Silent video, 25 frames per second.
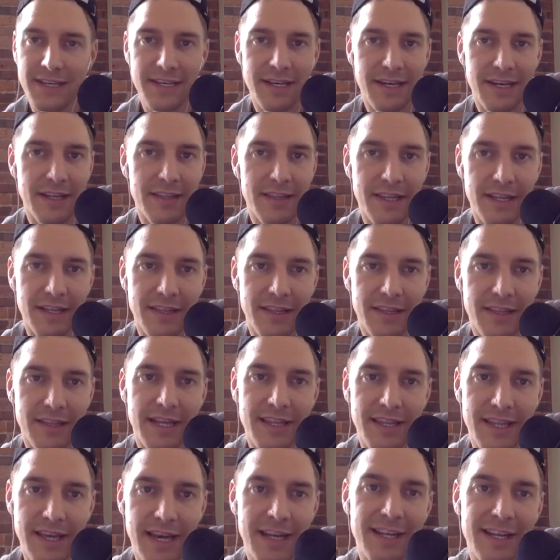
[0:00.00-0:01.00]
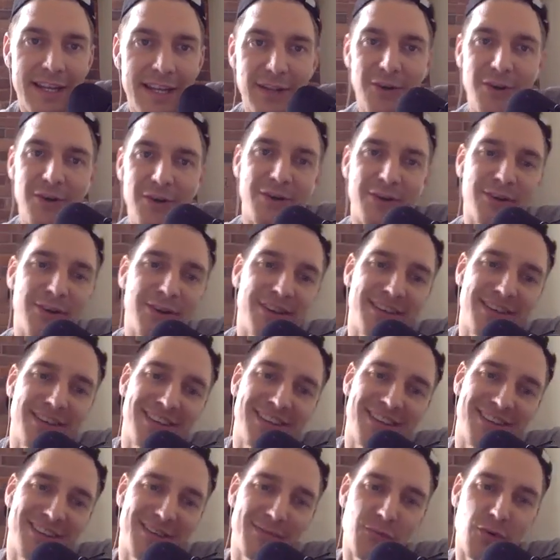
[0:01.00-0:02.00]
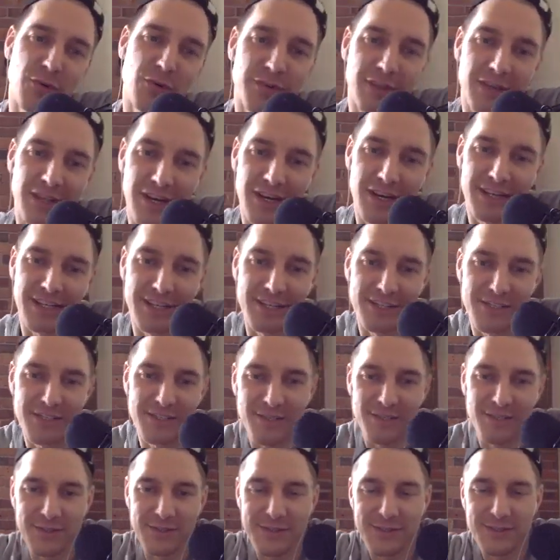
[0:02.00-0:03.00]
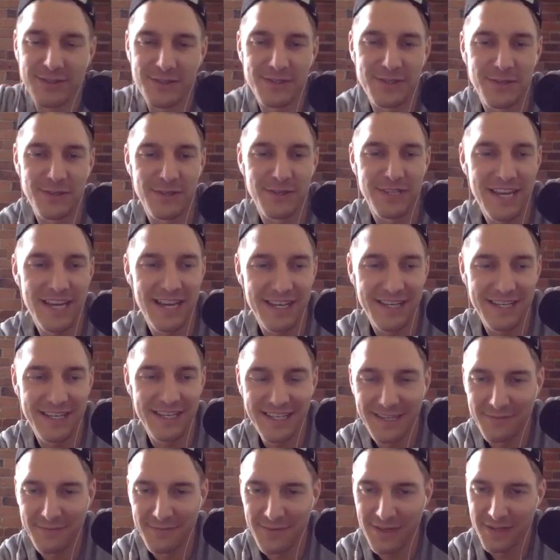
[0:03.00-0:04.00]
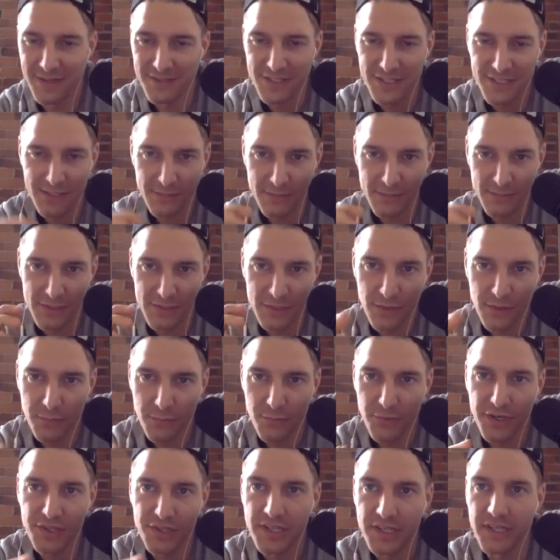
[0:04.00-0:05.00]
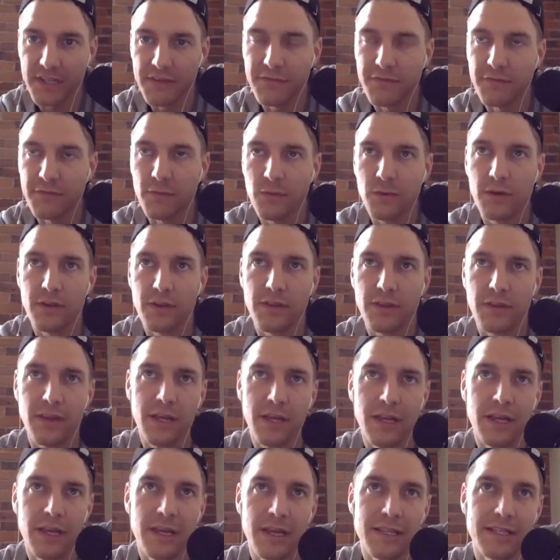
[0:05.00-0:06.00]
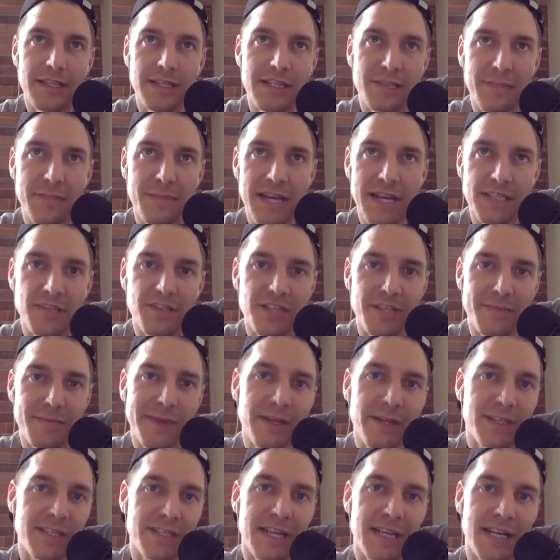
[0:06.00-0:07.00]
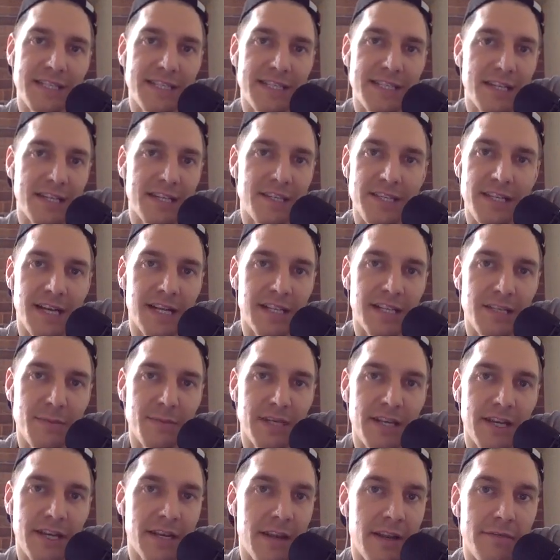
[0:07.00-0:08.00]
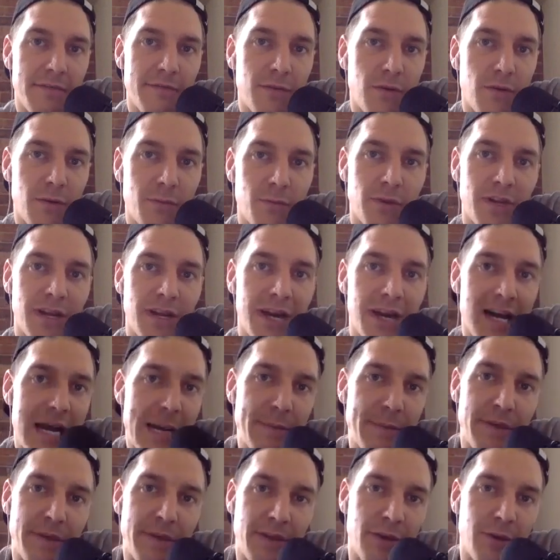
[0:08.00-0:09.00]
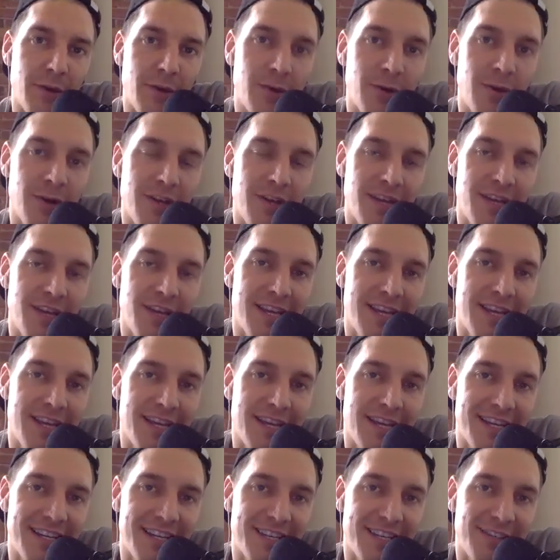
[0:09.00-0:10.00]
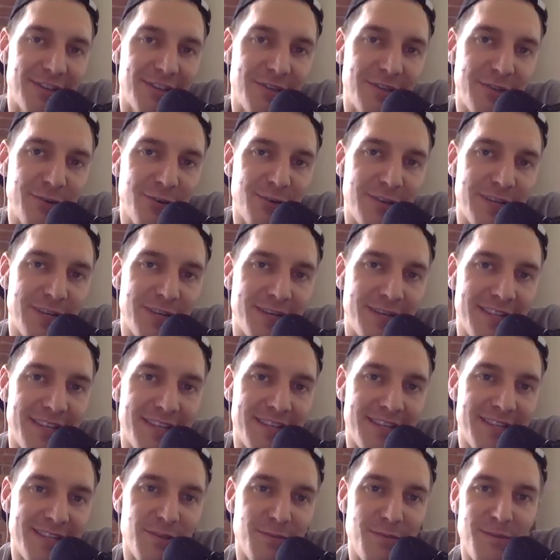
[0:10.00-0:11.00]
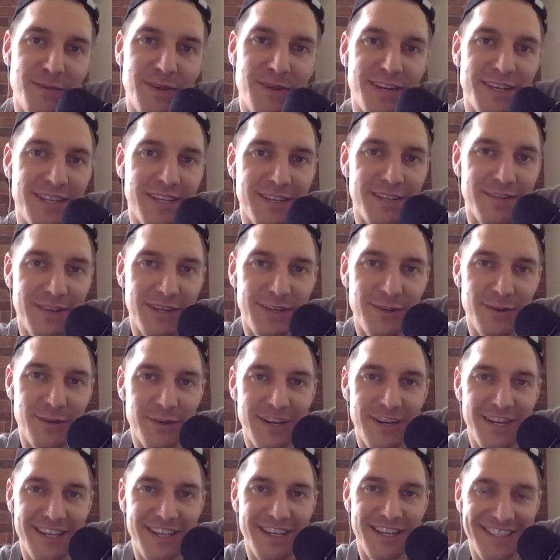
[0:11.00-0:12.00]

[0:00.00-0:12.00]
I think that alone could move a lot. And so yeah, I'm so appreciative for these messages, because that's actually ultimately going to inform what I'm going to go and do even in the supermarket here in Victoria,